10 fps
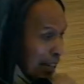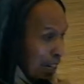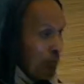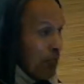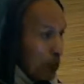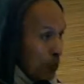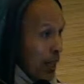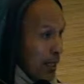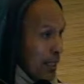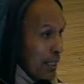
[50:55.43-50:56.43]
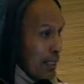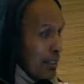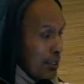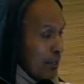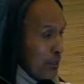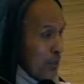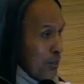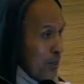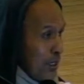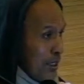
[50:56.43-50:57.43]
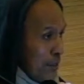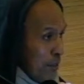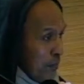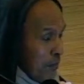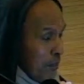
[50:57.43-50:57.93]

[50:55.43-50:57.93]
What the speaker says: everyone gets the opportunity.